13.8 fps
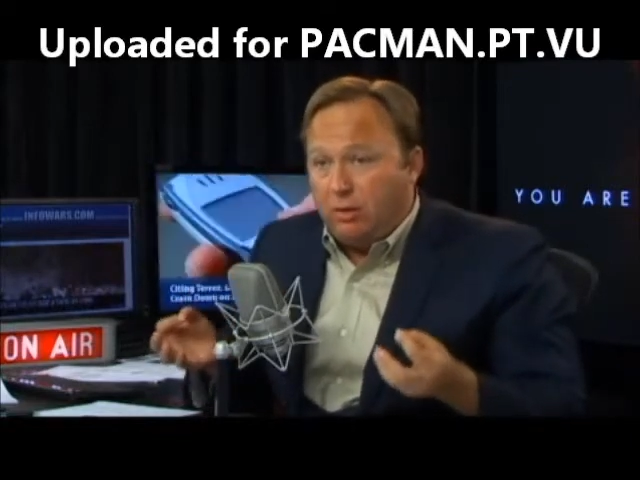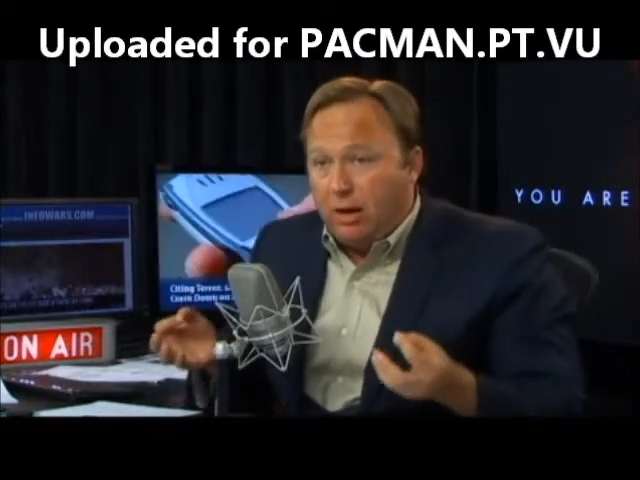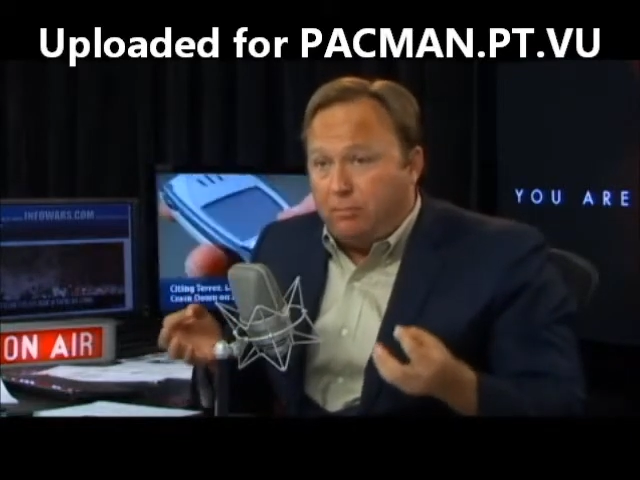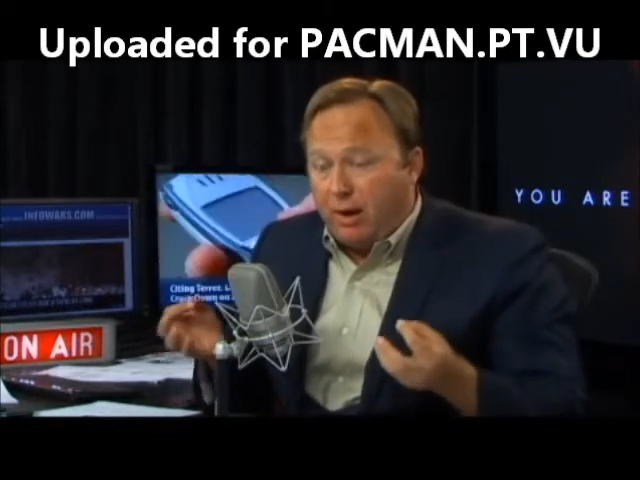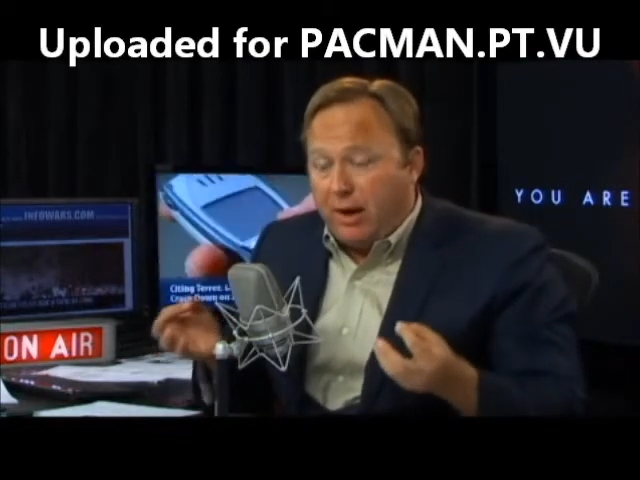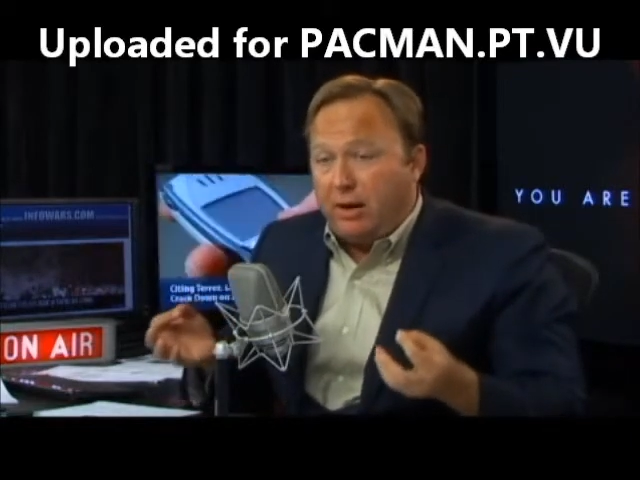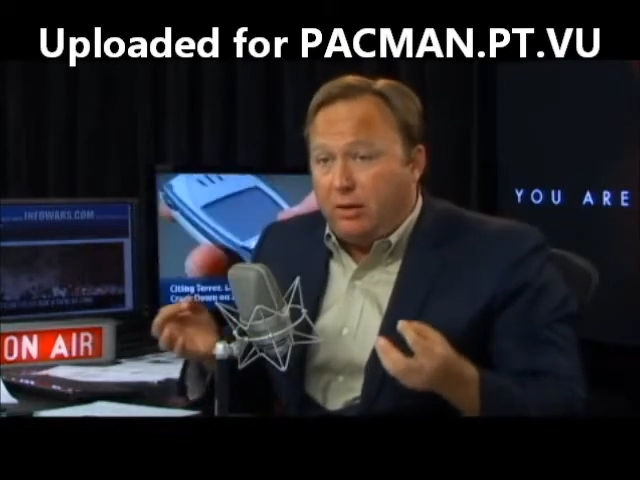uh,
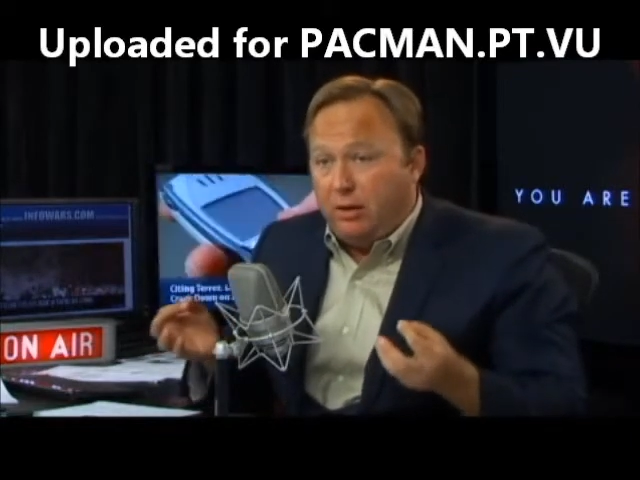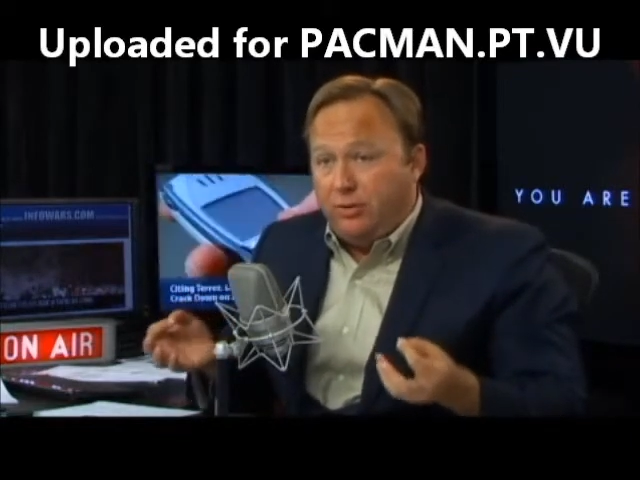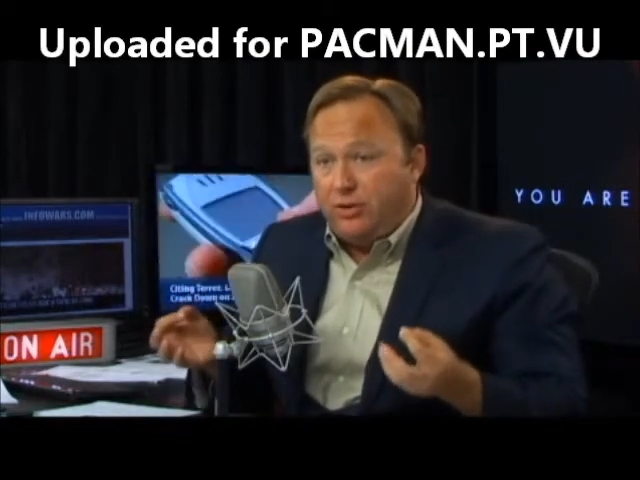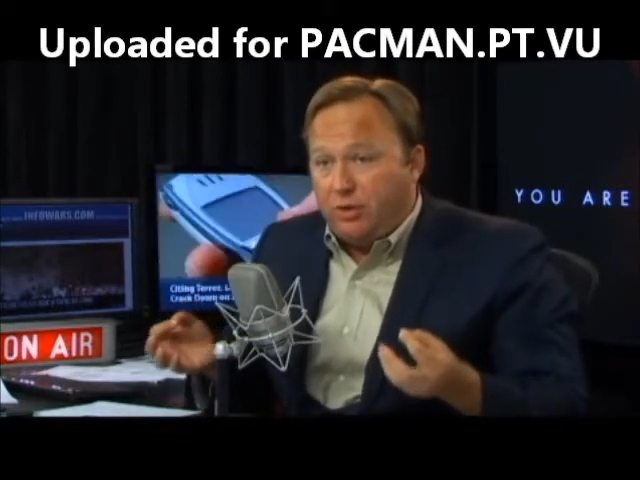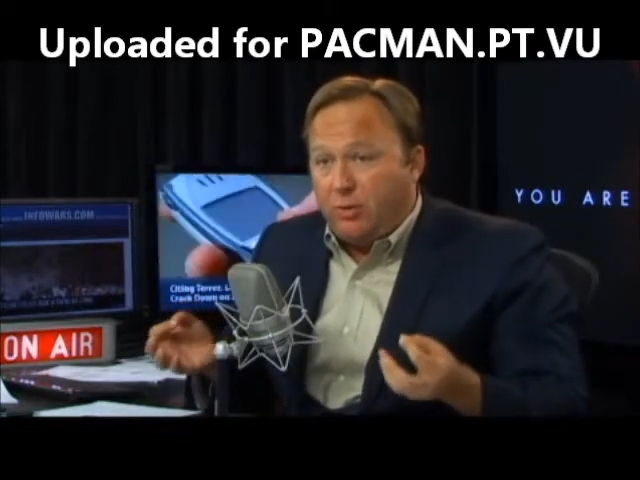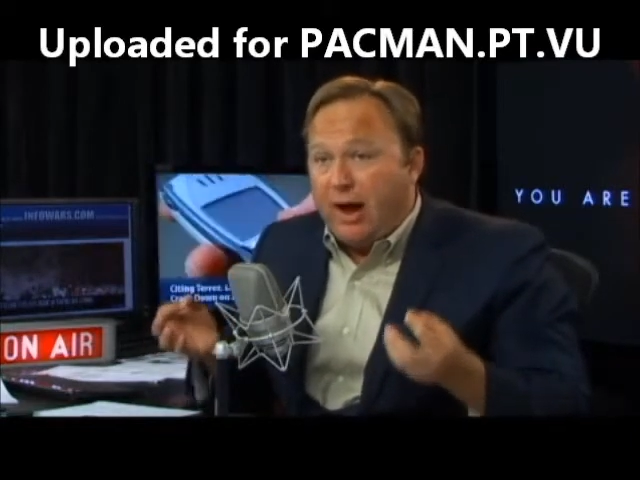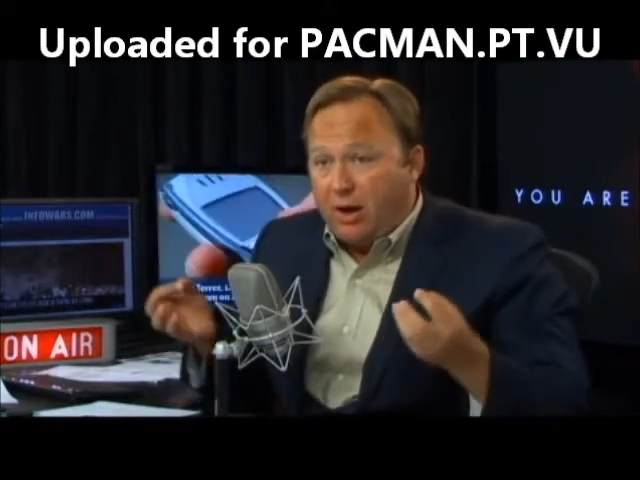break loose.
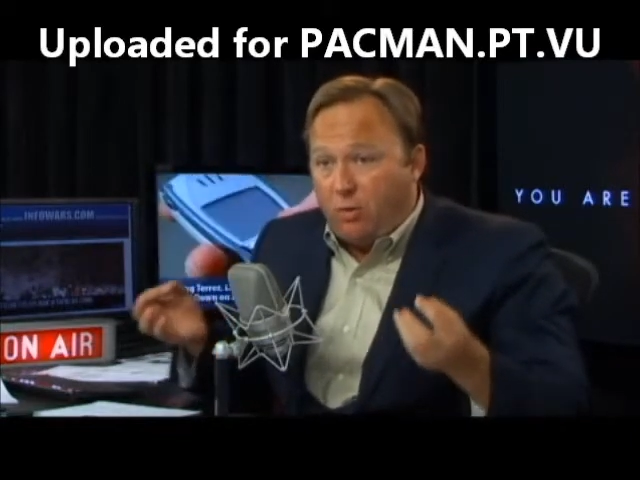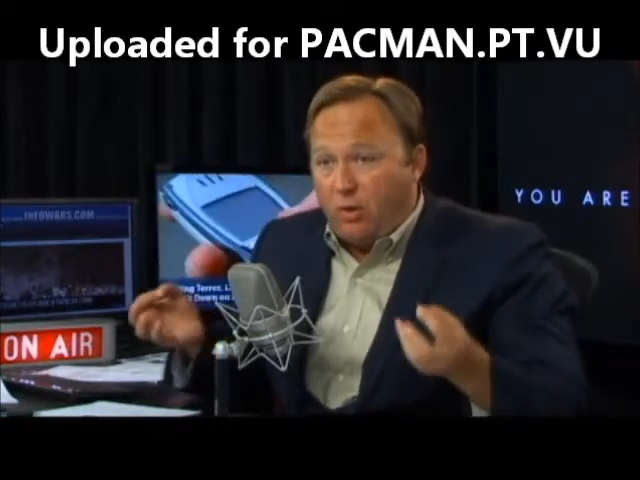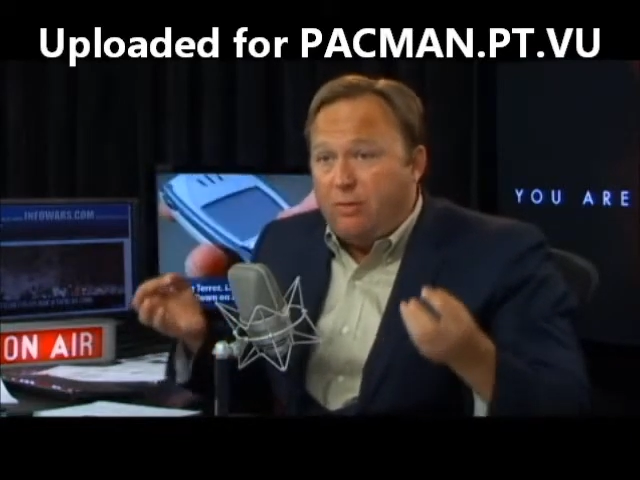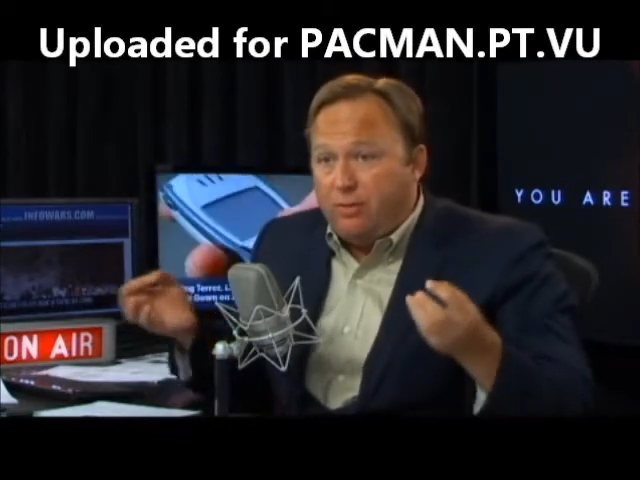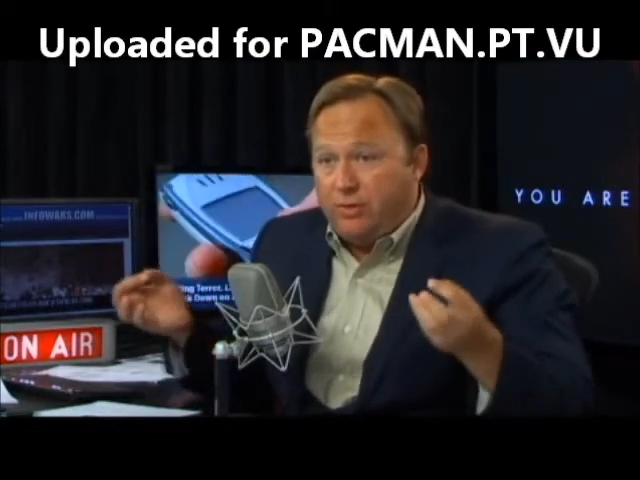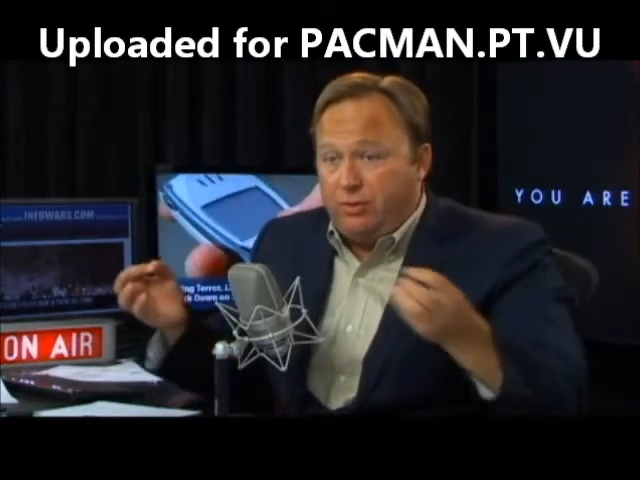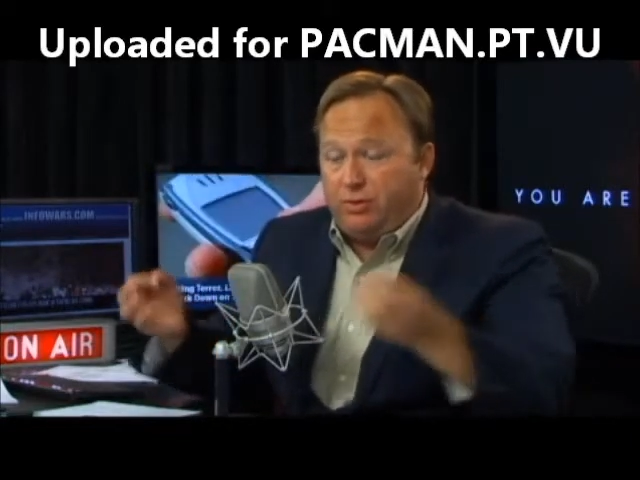So I agree
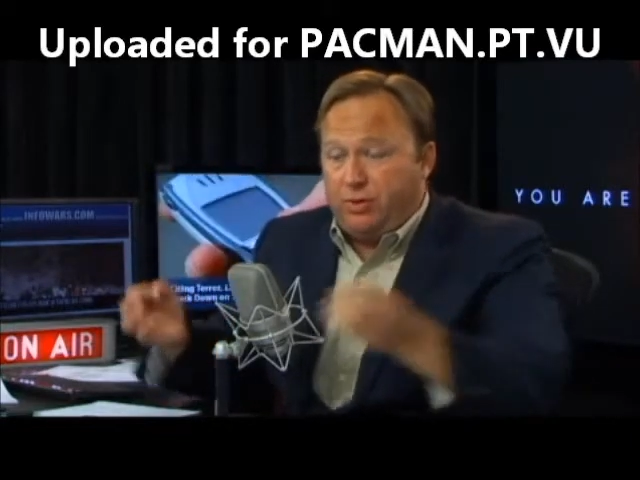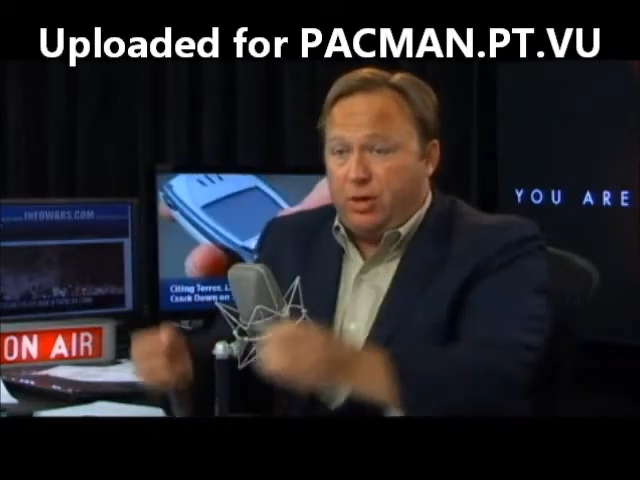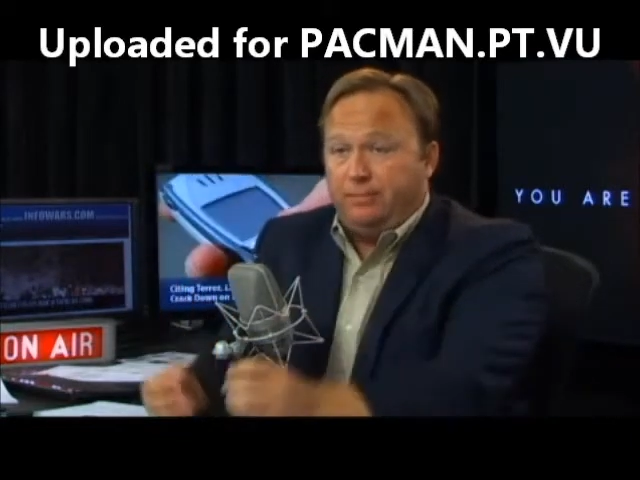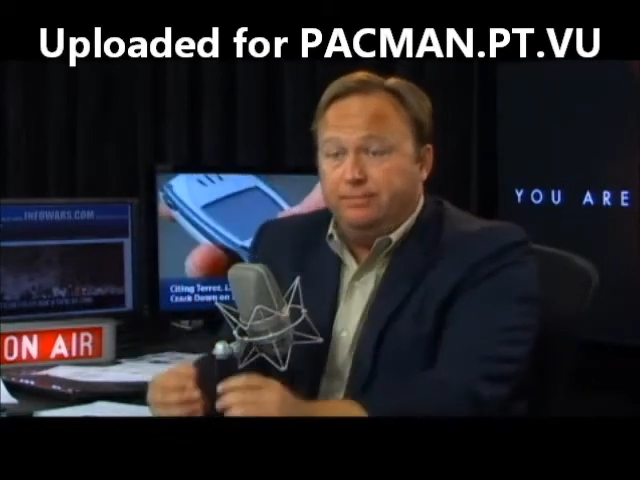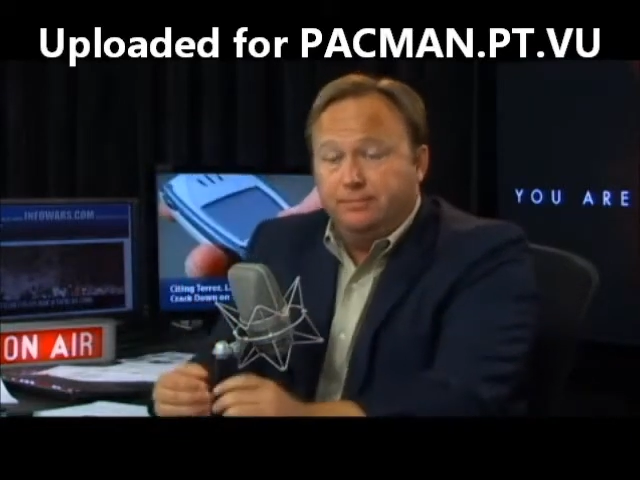with you, sir.